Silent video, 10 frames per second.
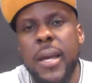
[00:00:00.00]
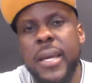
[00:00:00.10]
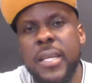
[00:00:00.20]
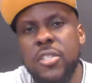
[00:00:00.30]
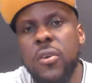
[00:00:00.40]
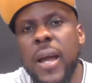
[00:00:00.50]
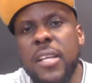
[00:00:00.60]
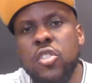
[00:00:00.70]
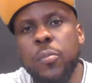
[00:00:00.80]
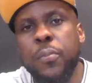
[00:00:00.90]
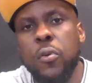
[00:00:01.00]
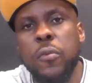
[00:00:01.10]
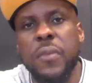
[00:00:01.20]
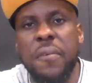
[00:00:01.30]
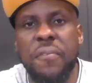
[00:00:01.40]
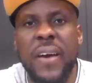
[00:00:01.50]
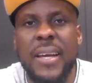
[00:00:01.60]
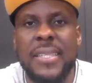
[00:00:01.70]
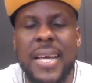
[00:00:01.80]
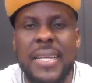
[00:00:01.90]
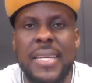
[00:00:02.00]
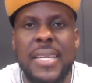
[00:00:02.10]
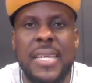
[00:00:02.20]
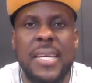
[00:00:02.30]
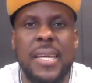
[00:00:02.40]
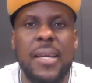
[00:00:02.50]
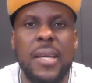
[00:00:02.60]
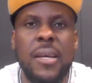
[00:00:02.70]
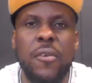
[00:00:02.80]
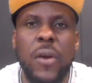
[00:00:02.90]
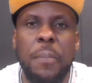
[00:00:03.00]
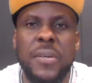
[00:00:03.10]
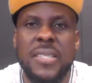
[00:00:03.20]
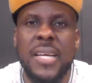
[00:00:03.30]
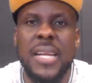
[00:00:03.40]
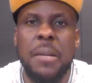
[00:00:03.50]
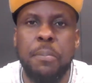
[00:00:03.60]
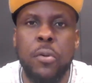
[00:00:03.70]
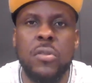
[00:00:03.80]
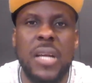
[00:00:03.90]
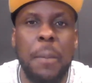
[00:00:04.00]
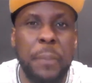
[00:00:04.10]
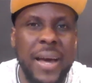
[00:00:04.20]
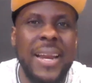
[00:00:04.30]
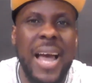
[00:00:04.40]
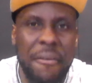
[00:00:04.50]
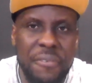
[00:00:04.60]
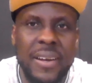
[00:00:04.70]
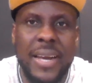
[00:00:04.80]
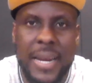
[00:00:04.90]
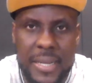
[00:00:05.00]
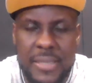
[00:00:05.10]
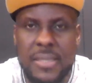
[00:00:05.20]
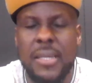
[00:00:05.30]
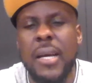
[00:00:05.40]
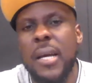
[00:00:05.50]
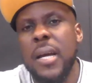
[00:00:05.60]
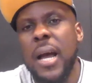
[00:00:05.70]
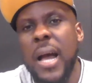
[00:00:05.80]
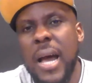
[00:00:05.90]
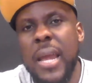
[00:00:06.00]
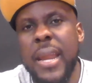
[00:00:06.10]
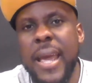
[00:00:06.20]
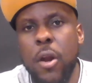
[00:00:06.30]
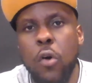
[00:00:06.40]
in trying to prove the fact that he represented both a Pan-Africanist and